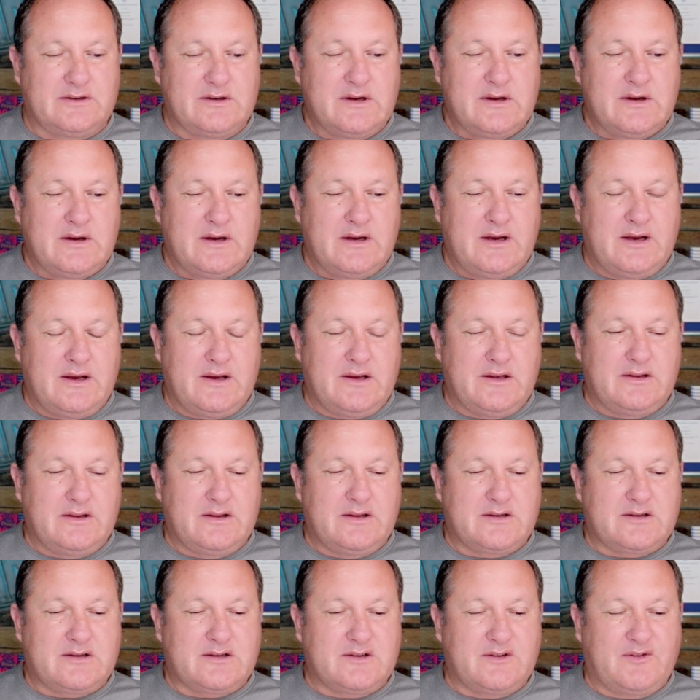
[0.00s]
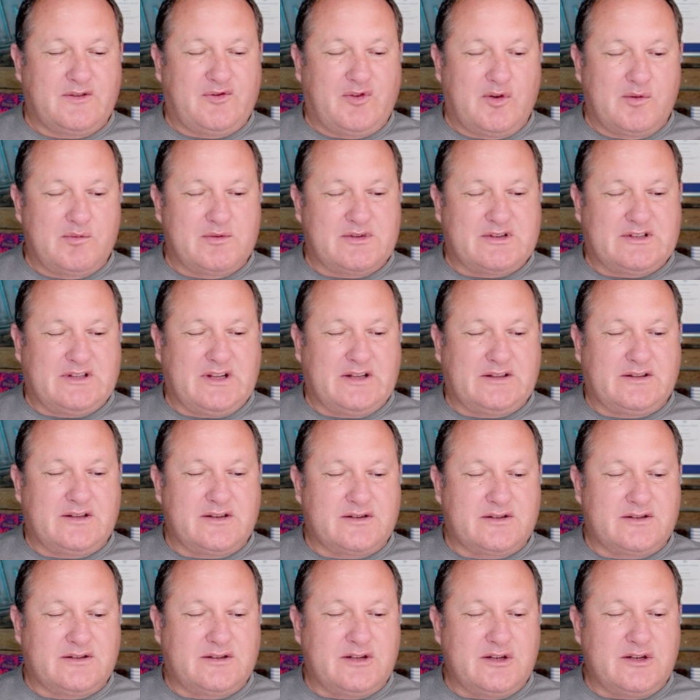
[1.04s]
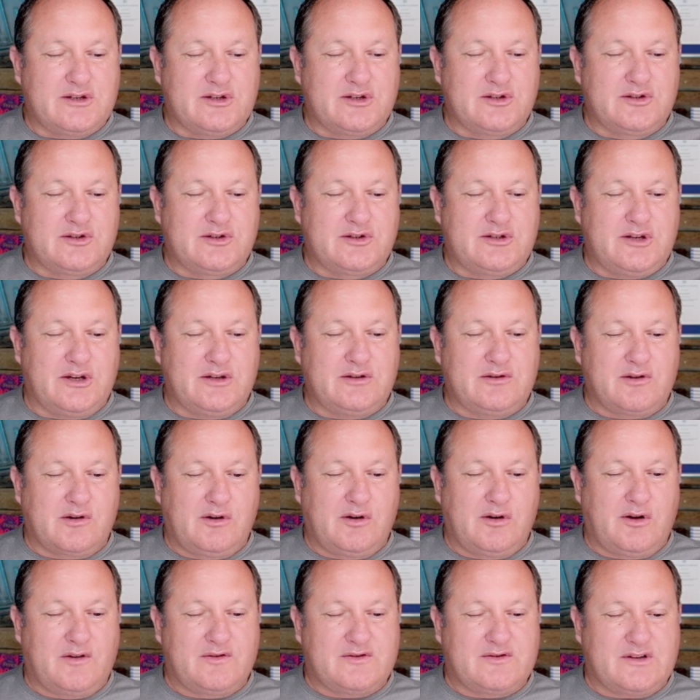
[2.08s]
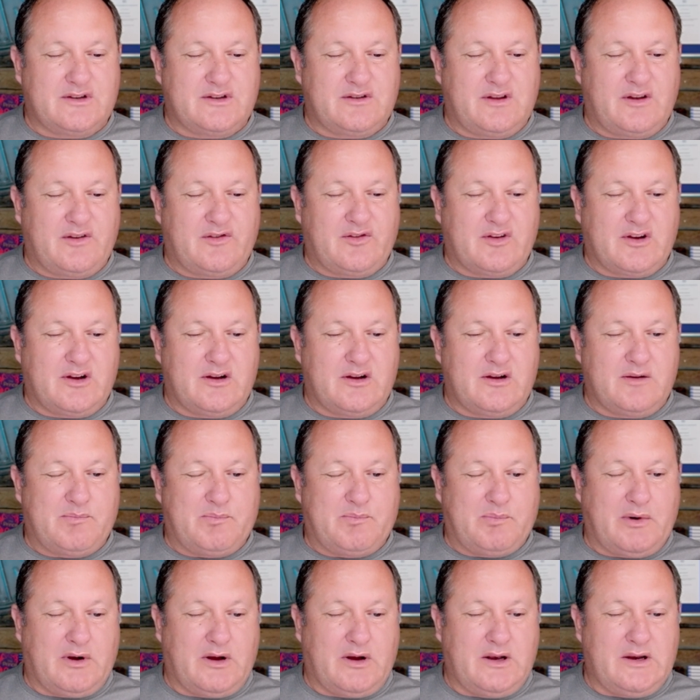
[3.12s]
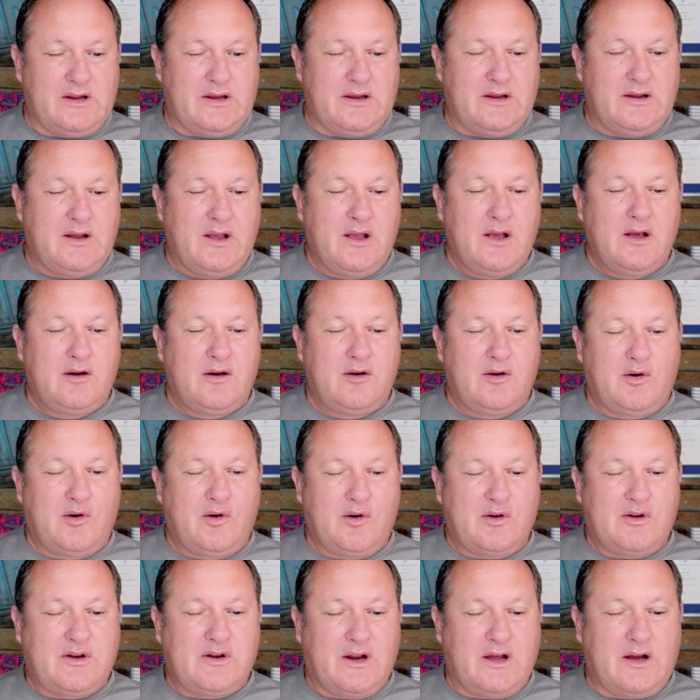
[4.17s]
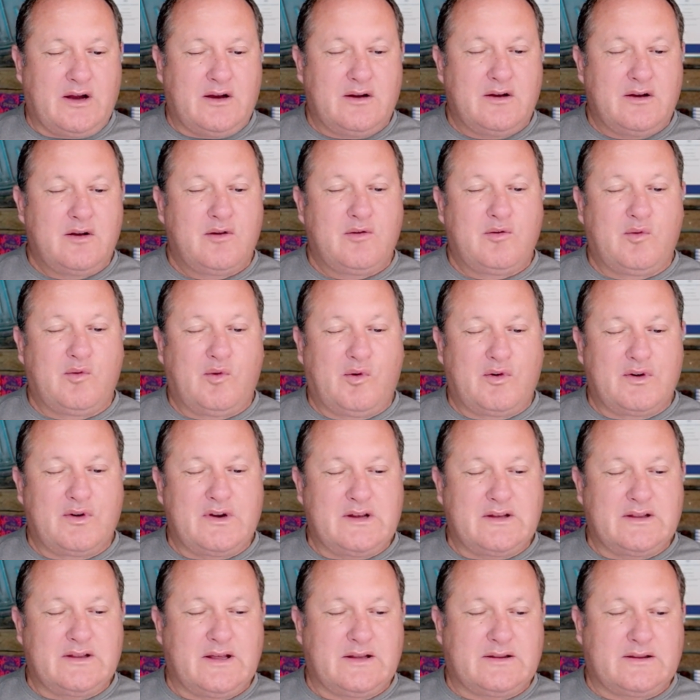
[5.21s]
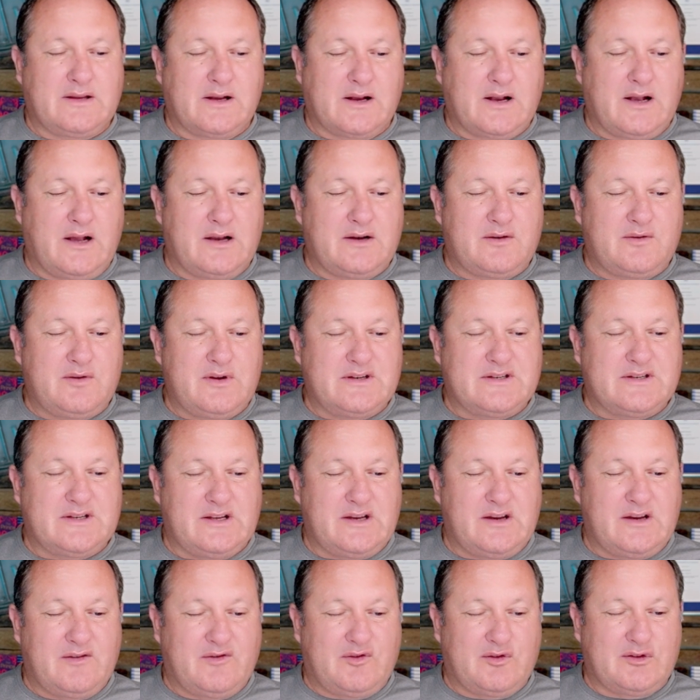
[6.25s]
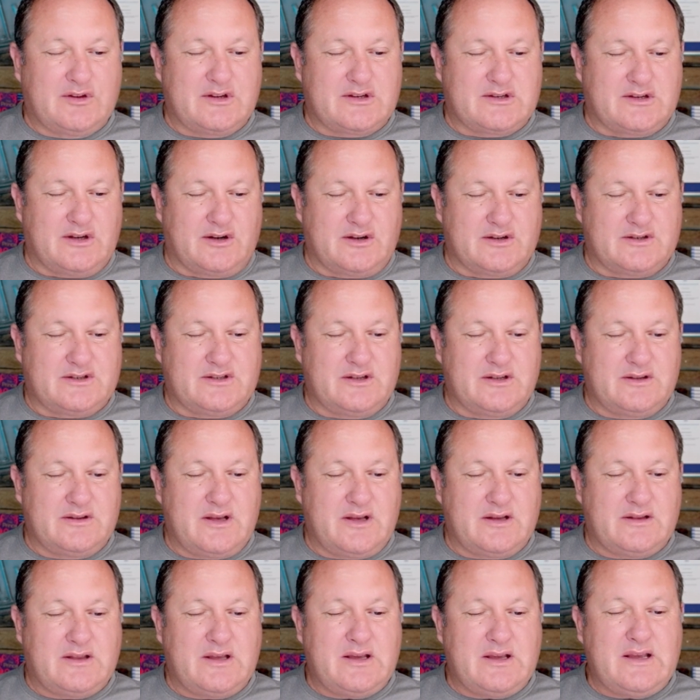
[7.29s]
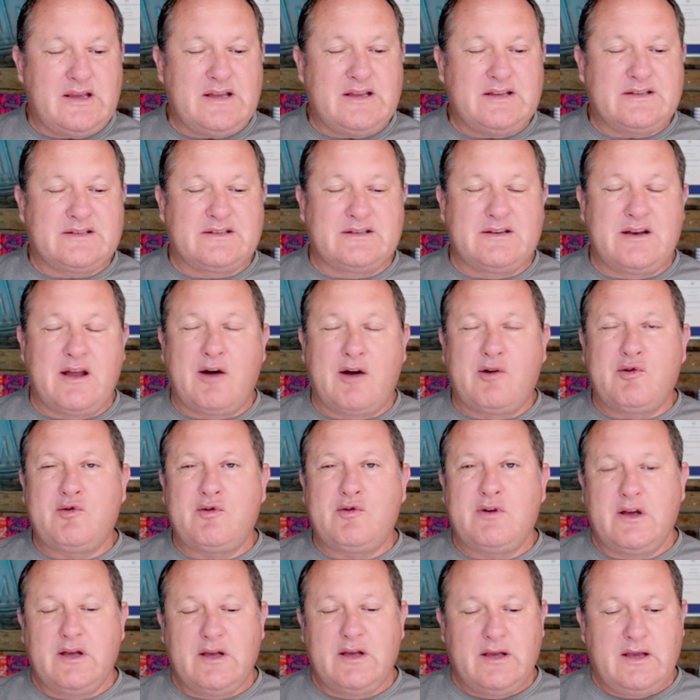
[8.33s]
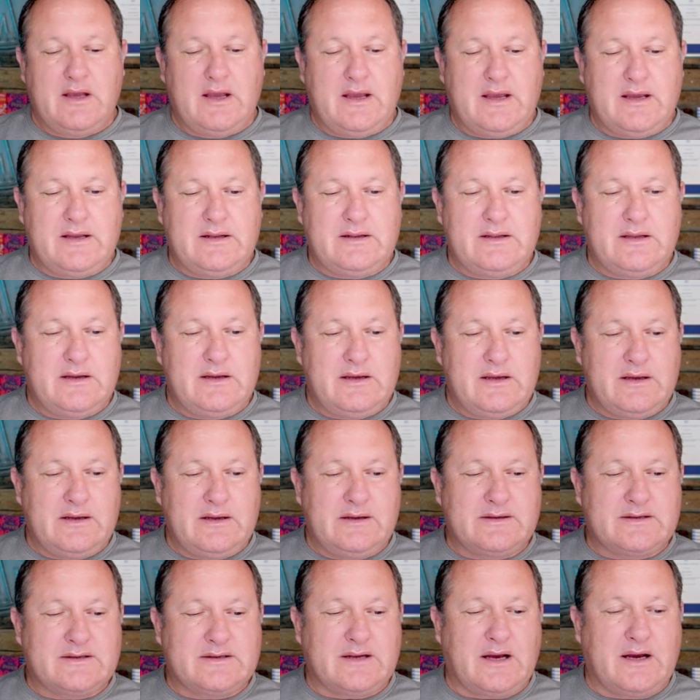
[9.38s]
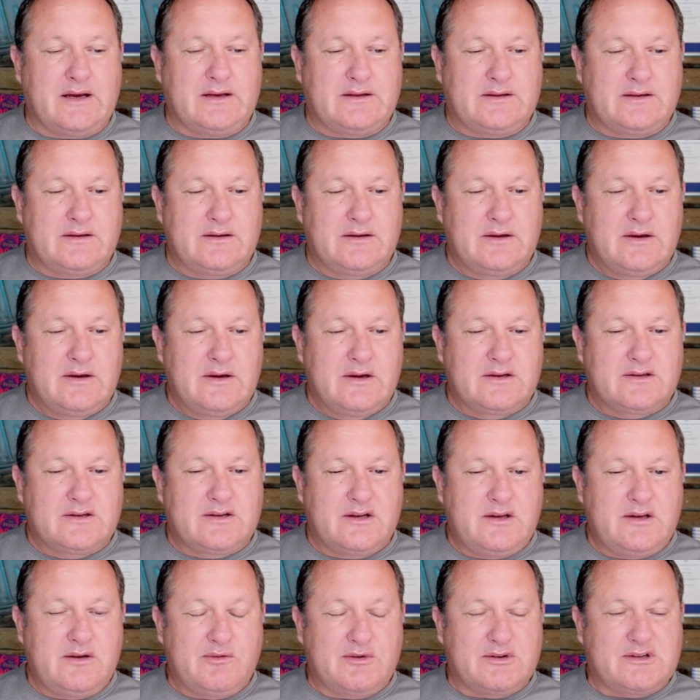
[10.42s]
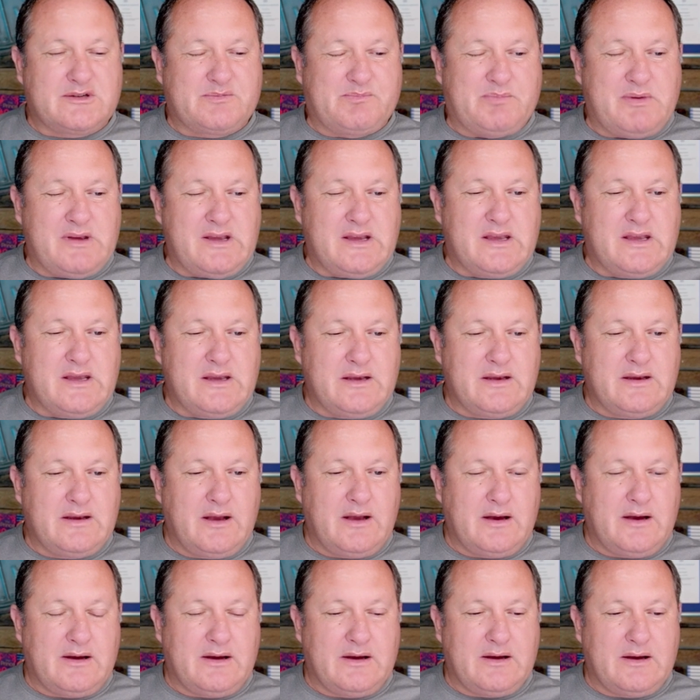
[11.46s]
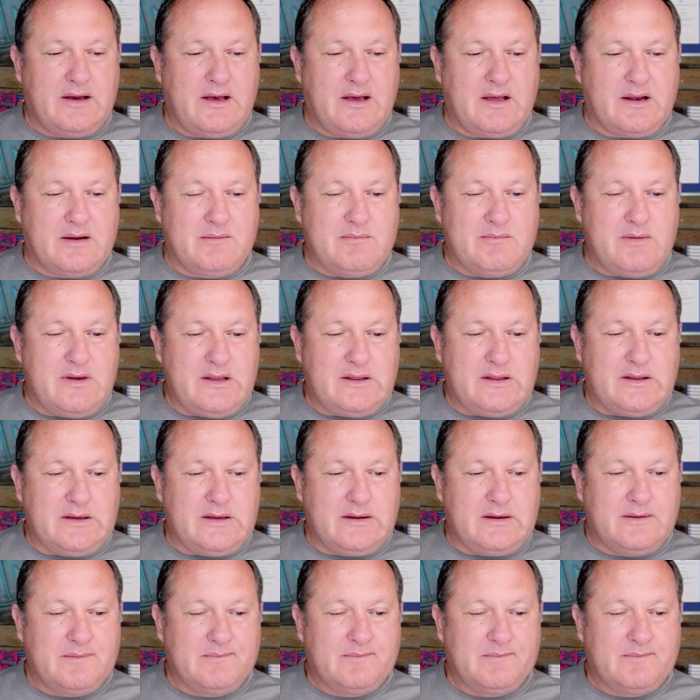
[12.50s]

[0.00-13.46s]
And this is the former Statistician General of South Africa, Pali Lohla, warning that the country is heading for disaster and that there is no end in sight. So he was speaking at a meeting,